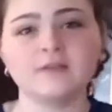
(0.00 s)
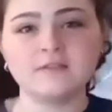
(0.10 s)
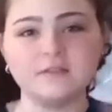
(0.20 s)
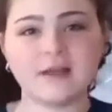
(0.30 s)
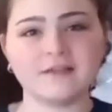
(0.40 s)

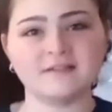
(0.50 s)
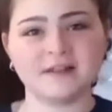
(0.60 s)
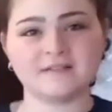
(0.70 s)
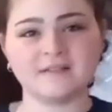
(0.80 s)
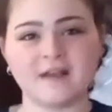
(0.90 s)
See you guys
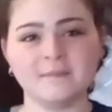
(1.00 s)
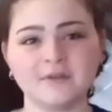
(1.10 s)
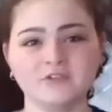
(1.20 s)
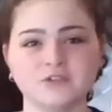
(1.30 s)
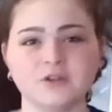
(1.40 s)
next time.
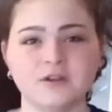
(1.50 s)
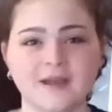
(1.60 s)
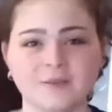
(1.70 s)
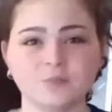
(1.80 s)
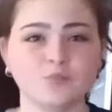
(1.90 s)
Enjoy your day.